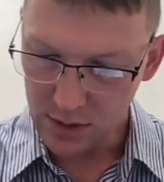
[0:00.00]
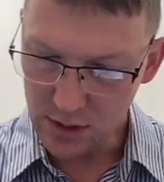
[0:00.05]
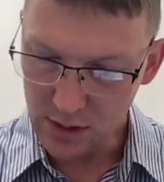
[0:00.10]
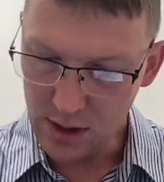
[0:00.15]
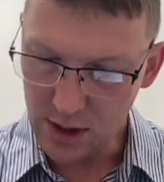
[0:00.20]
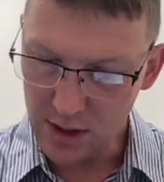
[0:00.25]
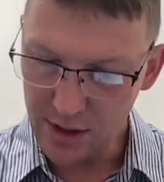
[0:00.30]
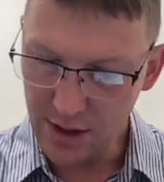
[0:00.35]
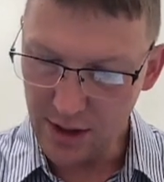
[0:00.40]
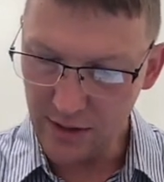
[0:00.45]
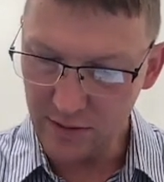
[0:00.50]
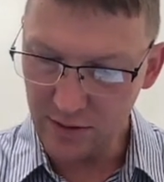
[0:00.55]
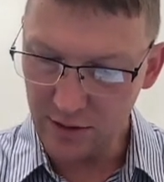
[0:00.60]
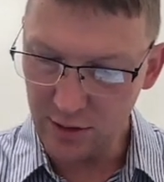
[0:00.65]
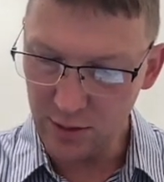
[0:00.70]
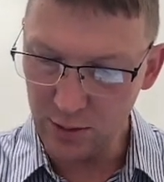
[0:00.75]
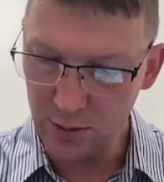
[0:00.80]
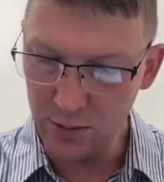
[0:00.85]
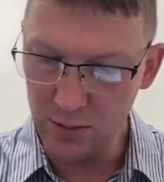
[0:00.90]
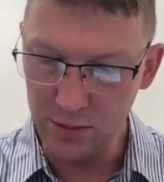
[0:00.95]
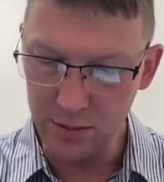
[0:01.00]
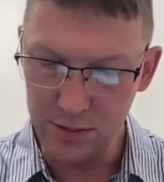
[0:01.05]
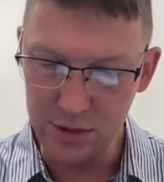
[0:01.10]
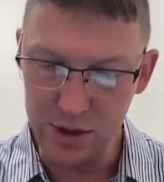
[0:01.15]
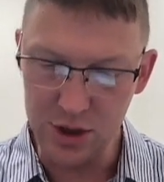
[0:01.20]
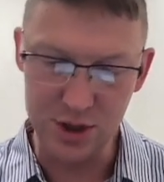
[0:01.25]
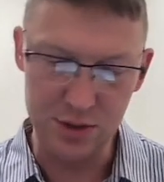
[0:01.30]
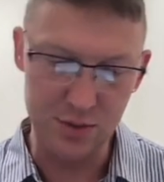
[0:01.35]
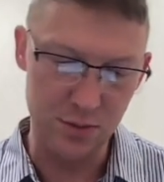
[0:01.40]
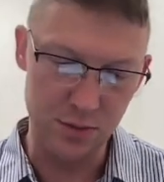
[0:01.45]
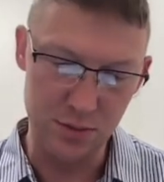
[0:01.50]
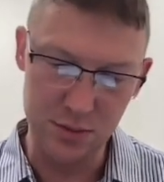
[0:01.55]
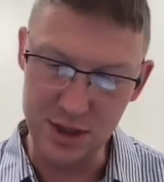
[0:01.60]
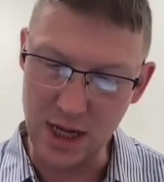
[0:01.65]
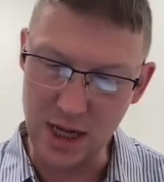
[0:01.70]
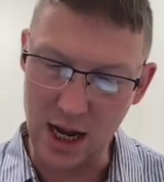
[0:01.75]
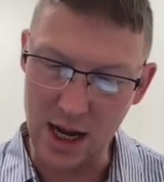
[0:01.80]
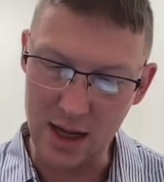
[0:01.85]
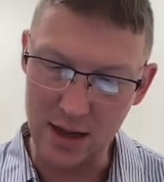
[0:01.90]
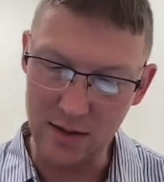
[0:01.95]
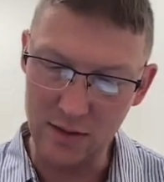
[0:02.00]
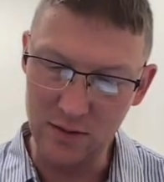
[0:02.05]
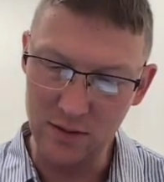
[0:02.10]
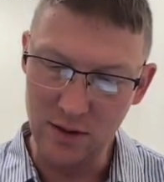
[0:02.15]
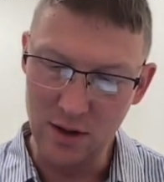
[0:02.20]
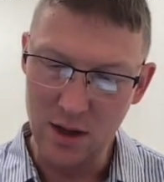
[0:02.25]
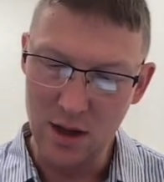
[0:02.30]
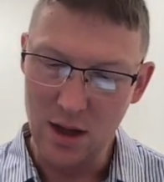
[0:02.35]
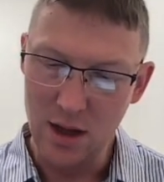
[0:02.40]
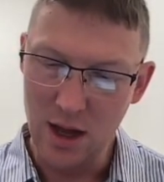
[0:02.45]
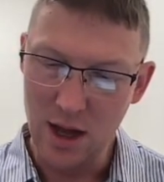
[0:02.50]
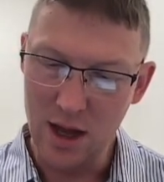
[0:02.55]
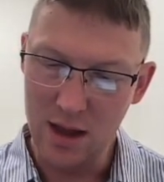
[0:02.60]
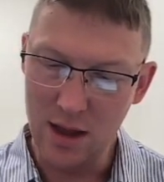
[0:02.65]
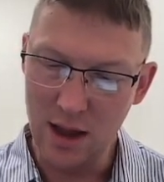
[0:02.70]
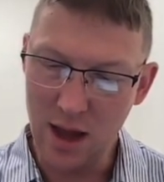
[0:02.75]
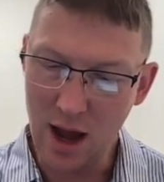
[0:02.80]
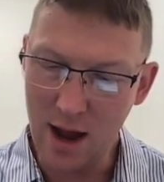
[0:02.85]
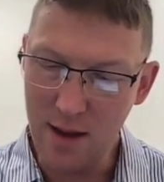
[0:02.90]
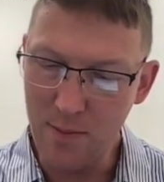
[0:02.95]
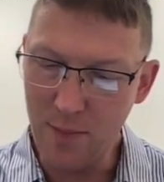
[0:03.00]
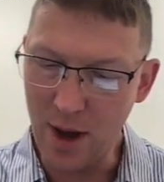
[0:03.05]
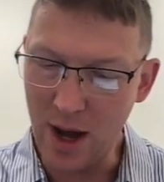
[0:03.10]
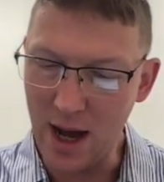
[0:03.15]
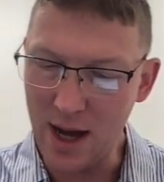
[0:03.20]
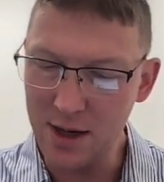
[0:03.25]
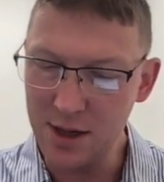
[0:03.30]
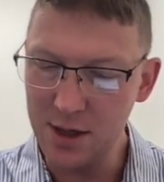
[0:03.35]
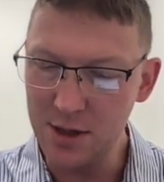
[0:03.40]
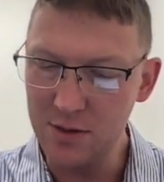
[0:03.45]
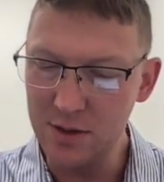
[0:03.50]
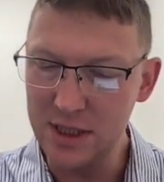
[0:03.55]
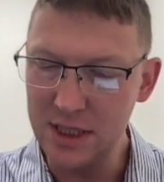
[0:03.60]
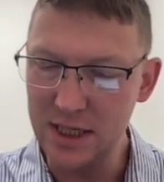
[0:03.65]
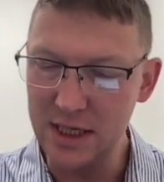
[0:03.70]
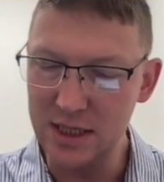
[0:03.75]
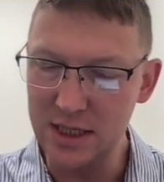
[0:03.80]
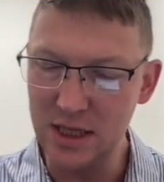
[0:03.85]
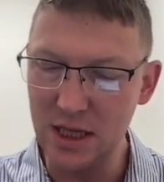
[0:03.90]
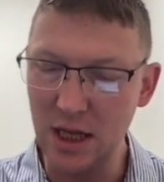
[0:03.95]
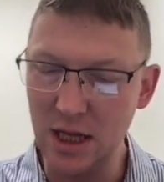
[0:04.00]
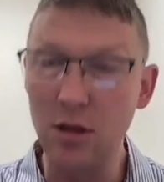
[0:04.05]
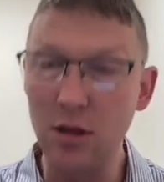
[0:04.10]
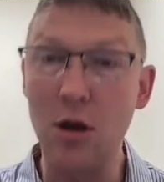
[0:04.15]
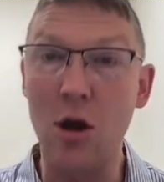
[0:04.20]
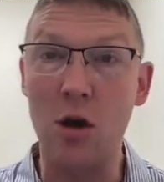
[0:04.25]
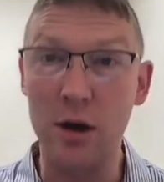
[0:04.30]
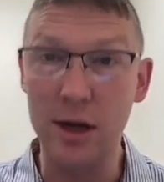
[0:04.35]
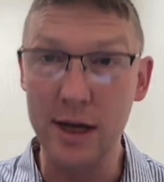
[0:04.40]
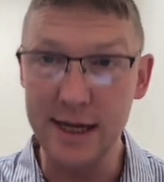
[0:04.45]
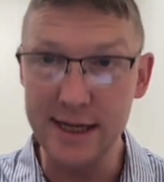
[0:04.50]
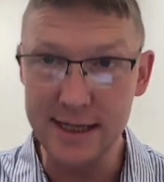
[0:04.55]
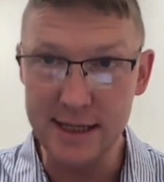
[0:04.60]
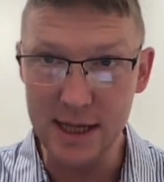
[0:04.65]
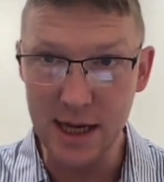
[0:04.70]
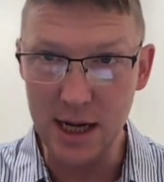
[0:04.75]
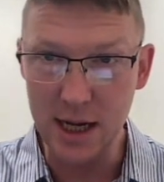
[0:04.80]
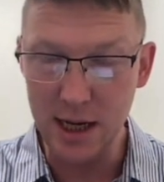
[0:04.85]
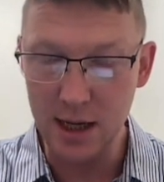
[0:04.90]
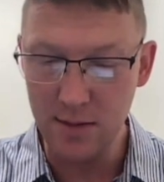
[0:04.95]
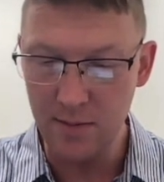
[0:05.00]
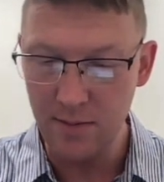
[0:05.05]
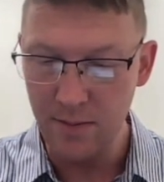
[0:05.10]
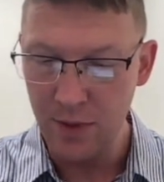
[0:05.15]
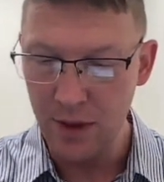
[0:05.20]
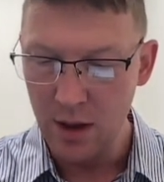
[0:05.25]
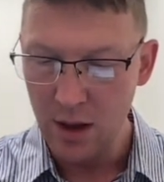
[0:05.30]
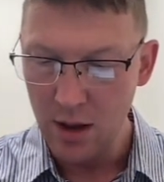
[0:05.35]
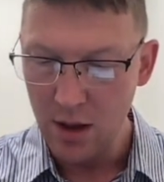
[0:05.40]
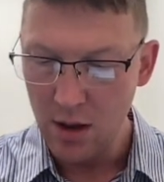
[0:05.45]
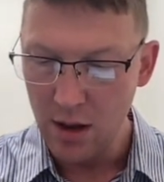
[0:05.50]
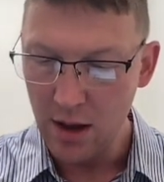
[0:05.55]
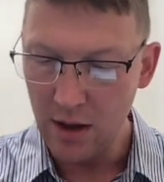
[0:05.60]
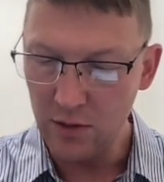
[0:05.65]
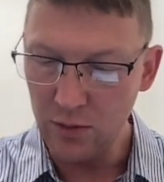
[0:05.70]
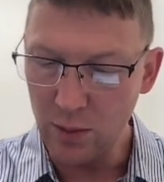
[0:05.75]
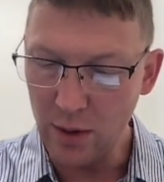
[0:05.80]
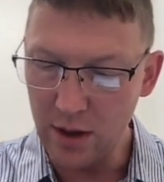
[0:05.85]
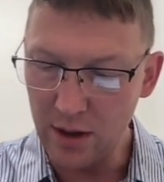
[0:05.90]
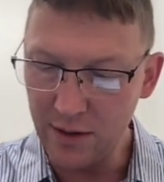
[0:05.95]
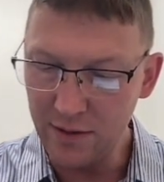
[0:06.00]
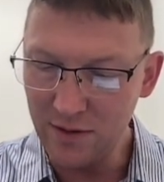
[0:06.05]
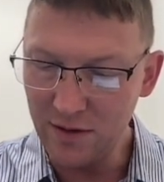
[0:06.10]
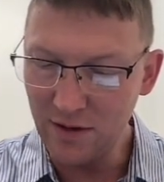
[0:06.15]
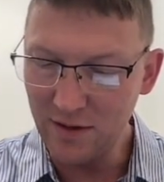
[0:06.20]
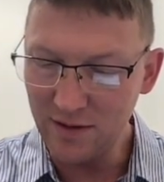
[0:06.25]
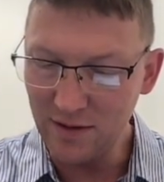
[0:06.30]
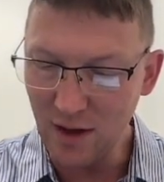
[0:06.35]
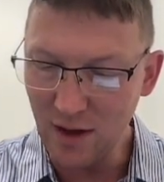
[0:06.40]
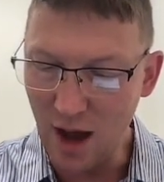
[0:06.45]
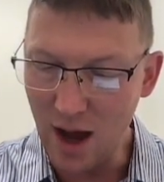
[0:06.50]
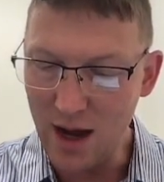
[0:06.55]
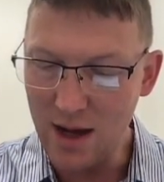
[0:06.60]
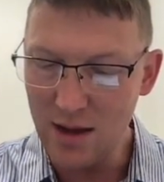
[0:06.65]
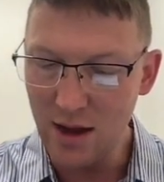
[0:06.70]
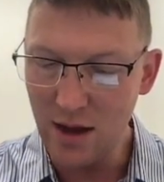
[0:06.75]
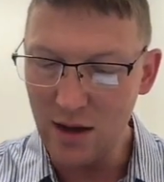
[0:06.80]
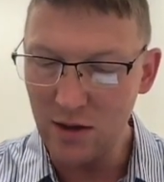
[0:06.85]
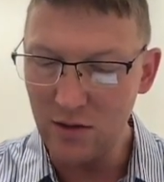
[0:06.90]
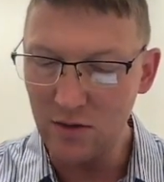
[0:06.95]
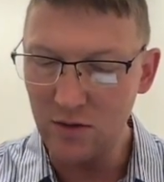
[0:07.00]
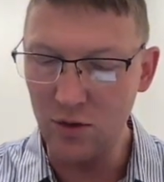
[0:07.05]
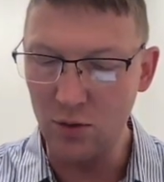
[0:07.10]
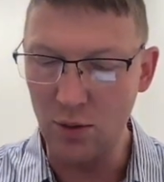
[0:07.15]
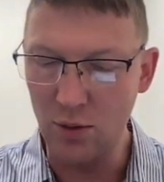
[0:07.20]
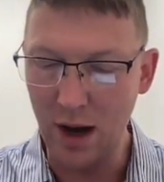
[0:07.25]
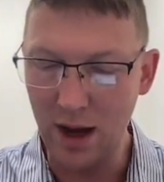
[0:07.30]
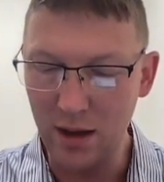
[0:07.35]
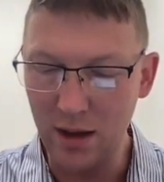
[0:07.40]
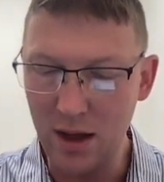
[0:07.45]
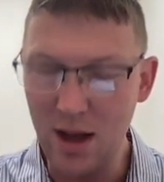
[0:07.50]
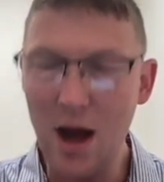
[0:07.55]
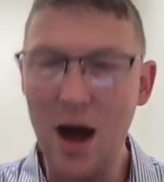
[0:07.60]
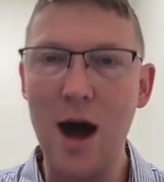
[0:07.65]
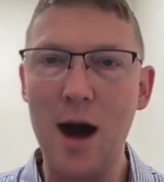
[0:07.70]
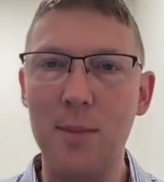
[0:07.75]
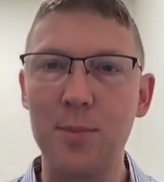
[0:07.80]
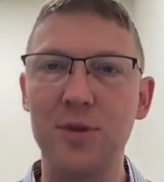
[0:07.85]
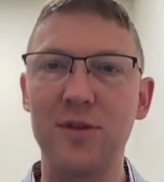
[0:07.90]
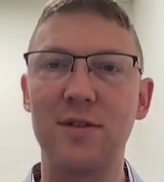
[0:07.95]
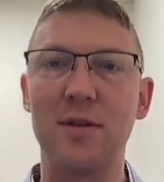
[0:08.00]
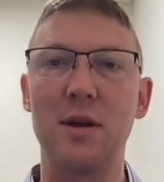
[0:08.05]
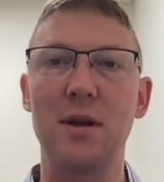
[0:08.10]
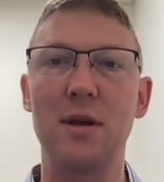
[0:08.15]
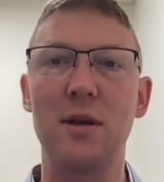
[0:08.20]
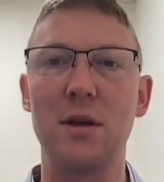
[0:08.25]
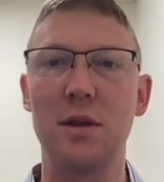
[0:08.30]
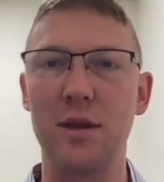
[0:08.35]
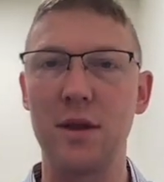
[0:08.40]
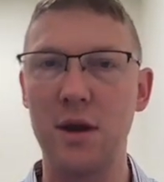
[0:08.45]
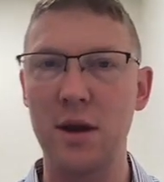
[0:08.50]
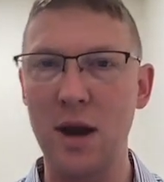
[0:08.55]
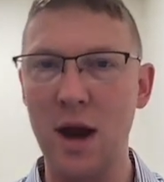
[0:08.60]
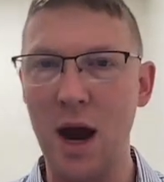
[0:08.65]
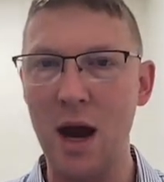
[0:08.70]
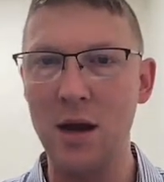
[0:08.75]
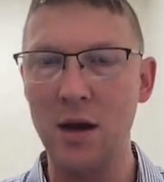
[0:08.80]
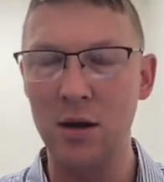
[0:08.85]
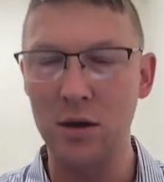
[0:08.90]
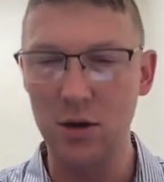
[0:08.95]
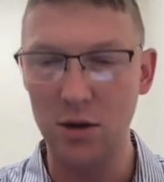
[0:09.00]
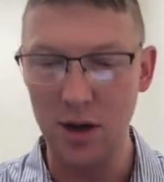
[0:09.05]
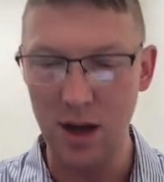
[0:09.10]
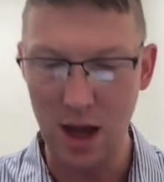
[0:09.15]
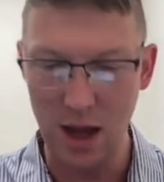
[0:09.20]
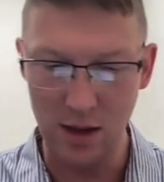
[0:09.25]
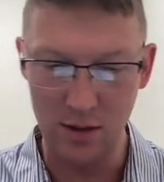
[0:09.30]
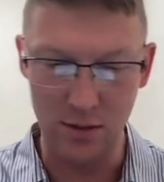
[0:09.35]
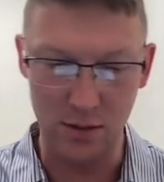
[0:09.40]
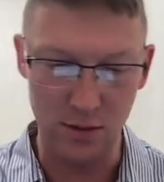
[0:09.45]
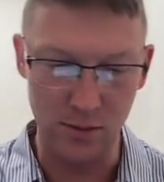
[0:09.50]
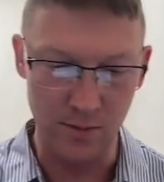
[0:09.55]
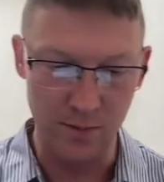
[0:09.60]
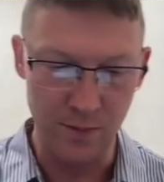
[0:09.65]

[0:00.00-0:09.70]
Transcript: these 2 just sides, and the hypotenuse is the longest side, as well as the side that is directly opposite the 90 degree angle.